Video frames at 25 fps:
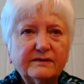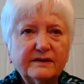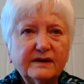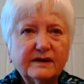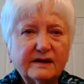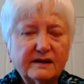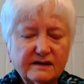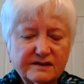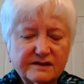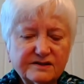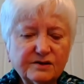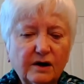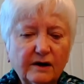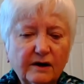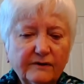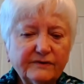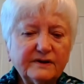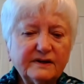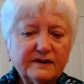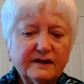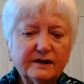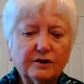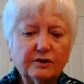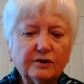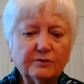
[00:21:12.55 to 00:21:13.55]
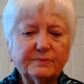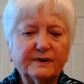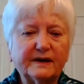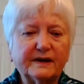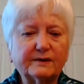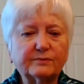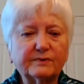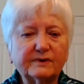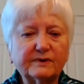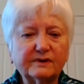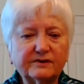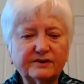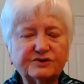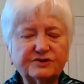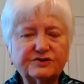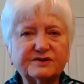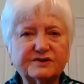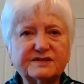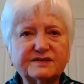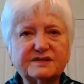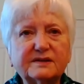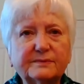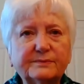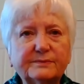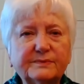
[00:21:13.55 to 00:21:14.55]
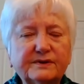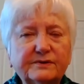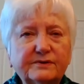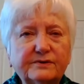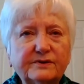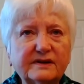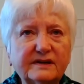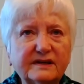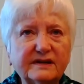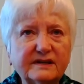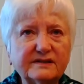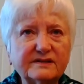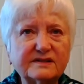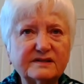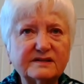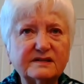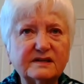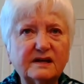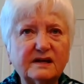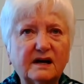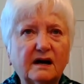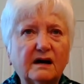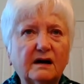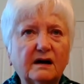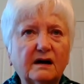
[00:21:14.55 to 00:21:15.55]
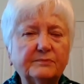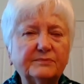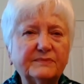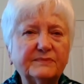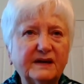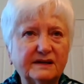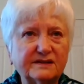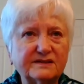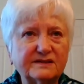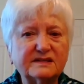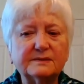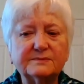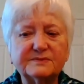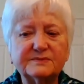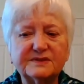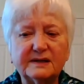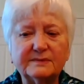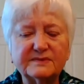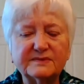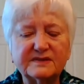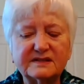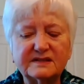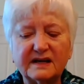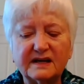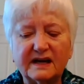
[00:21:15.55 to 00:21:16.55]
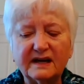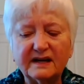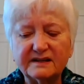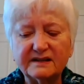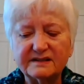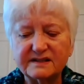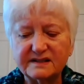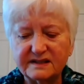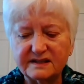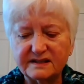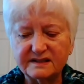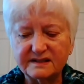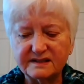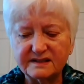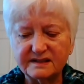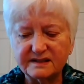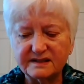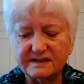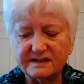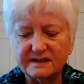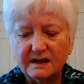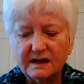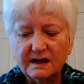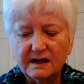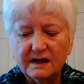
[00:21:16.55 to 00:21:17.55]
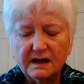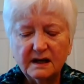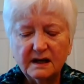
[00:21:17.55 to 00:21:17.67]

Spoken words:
that is often held by religious communities and sometimes dioceses.